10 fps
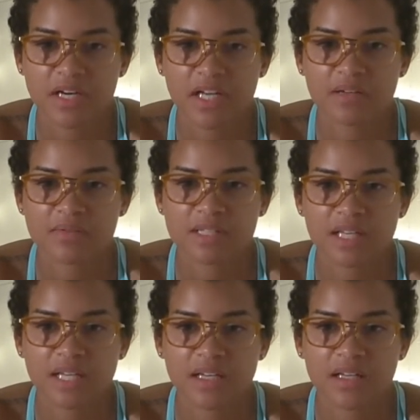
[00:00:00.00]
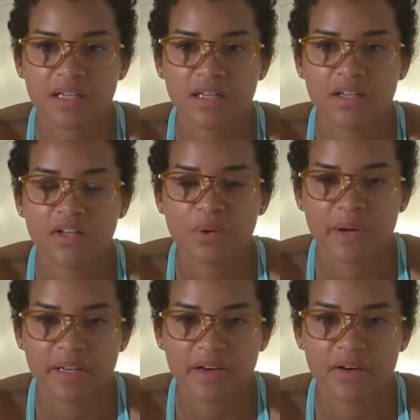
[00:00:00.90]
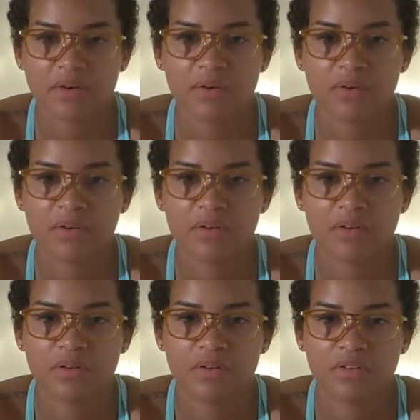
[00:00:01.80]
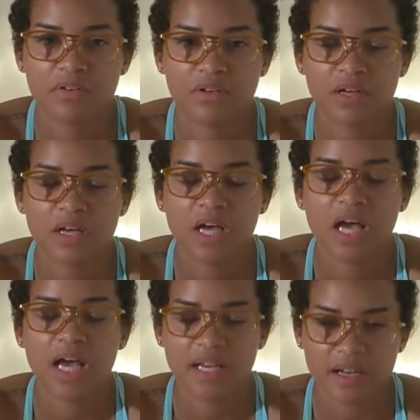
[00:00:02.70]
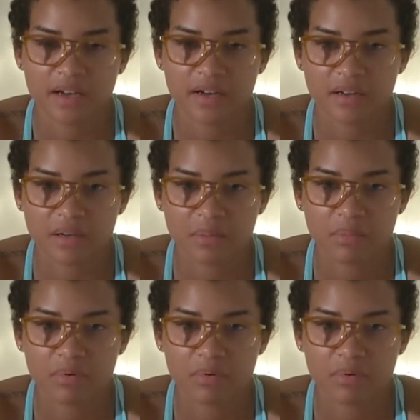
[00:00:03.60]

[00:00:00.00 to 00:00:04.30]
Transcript: And I was like, no way in hell. And I hung up.